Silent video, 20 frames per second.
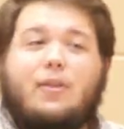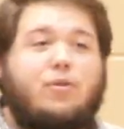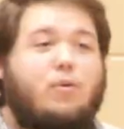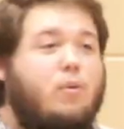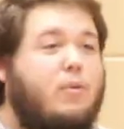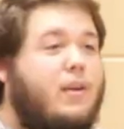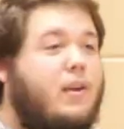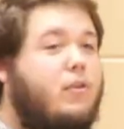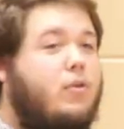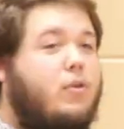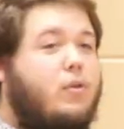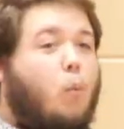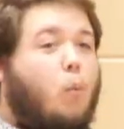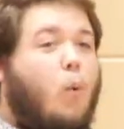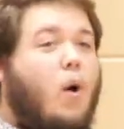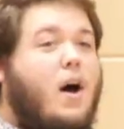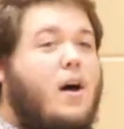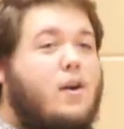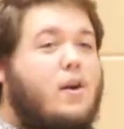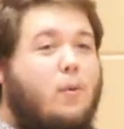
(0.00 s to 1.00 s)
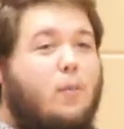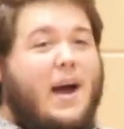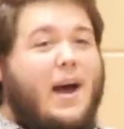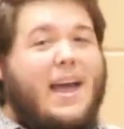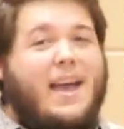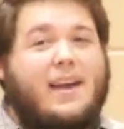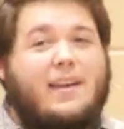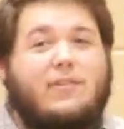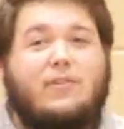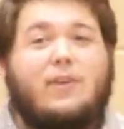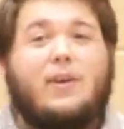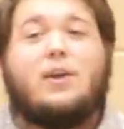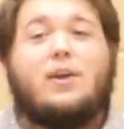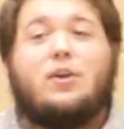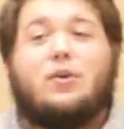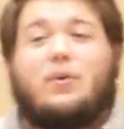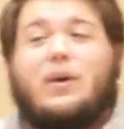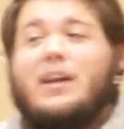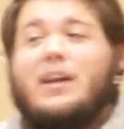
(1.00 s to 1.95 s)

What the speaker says: through the waterways, you can